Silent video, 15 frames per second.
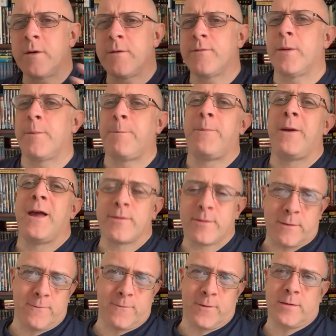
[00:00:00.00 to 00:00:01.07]
of the
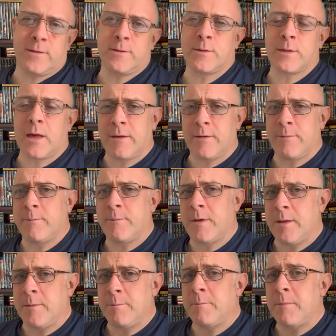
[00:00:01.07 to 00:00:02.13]
better villains
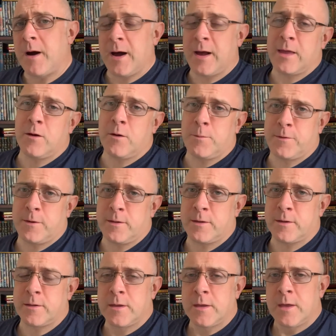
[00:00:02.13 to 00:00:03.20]
in my
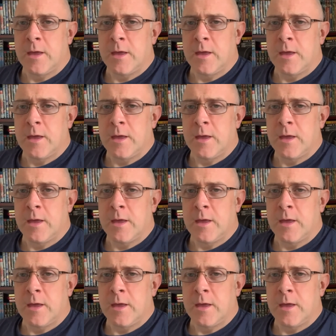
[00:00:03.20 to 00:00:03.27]
opinion.